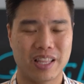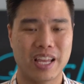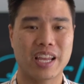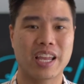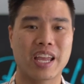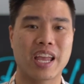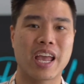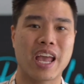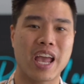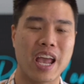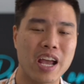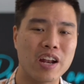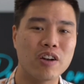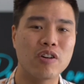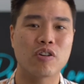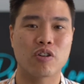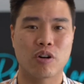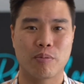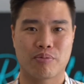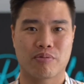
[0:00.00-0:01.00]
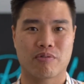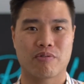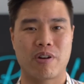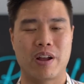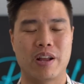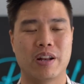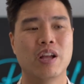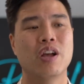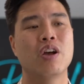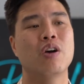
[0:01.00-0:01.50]
cannot
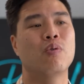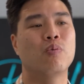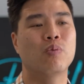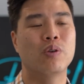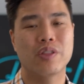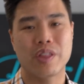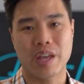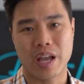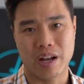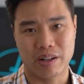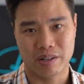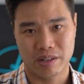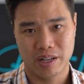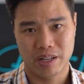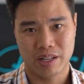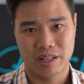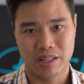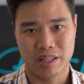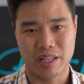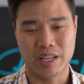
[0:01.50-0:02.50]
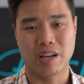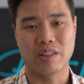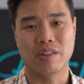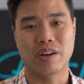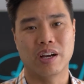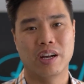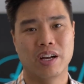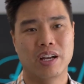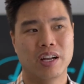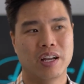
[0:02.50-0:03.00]
operate without the other,
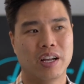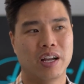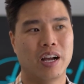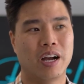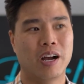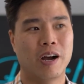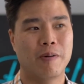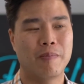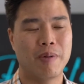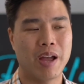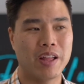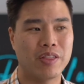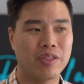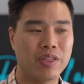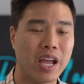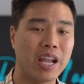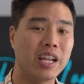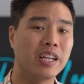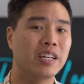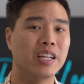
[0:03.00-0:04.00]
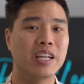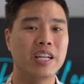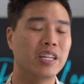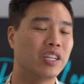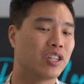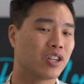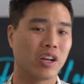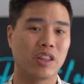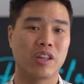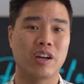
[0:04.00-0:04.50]
and they need
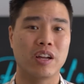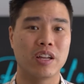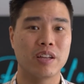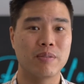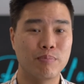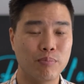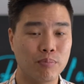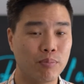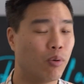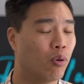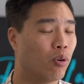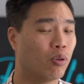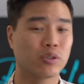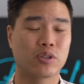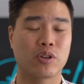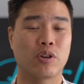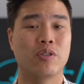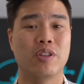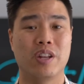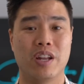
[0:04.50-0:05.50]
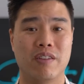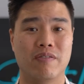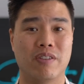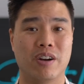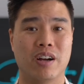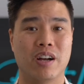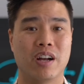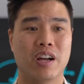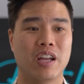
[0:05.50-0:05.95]
each other more so than ever.